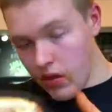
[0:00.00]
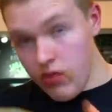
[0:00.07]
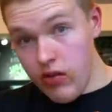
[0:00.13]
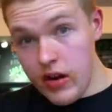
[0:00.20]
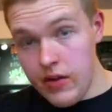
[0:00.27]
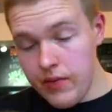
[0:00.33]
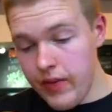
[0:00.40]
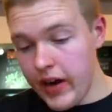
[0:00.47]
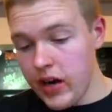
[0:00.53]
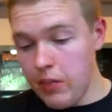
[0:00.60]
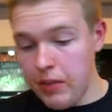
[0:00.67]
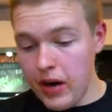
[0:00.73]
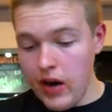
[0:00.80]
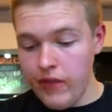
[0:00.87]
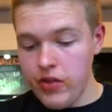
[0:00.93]
Right,
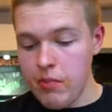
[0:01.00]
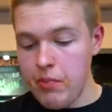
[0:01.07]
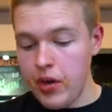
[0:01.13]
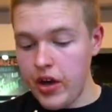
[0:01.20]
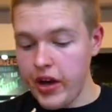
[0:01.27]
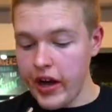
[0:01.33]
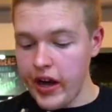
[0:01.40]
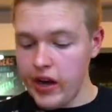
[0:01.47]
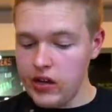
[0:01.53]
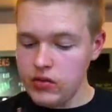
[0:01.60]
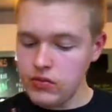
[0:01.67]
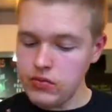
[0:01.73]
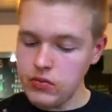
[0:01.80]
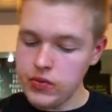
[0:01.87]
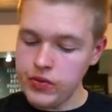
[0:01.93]
final part of the burger,
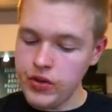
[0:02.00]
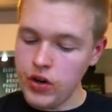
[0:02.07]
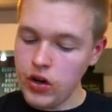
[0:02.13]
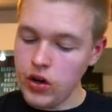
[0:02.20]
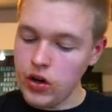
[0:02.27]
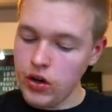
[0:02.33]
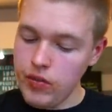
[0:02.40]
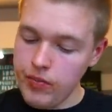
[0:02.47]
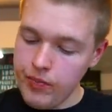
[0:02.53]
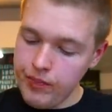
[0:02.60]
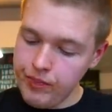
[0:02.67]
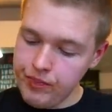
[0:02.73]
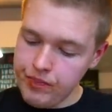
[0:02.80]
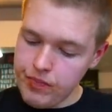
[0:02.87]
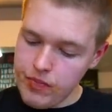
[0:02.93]
we've got
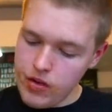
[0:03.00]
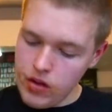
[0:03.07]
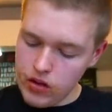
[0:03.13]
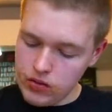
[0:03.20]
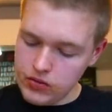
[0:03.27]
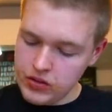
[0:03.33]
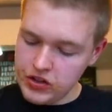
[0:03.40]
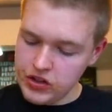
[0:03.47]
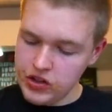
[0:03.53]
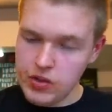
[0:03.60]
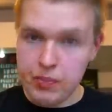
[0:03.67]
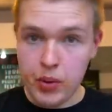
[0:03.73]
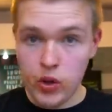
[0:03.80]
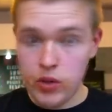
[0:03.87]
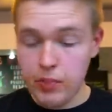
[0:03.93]
this is
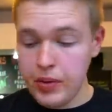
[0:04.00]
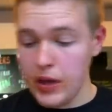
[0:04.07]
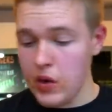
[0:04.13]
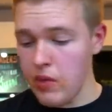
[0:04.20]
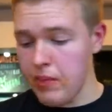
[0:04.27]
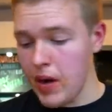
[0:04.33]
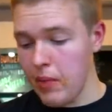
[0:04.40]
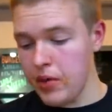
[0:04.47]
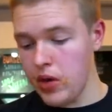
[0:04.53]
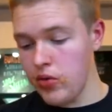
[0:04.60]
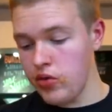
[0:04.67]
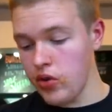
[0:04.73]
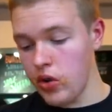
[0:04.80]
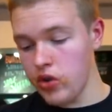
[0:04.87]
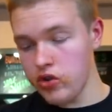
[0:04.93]
the pulled pea with
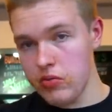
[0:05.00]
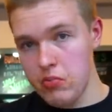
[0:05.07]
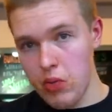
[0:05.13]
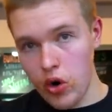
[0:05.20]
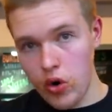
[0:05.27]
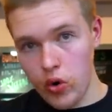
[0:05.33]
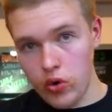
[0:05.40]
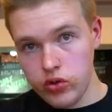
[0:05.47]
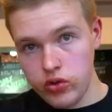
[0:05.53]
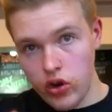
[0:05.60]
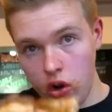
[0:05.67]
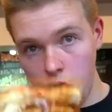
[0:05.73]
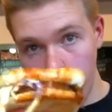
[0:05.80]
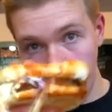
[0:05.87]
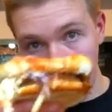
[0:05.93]
barbecue sauce, more
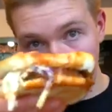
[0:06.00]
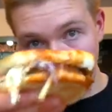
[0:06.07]
coleslaw.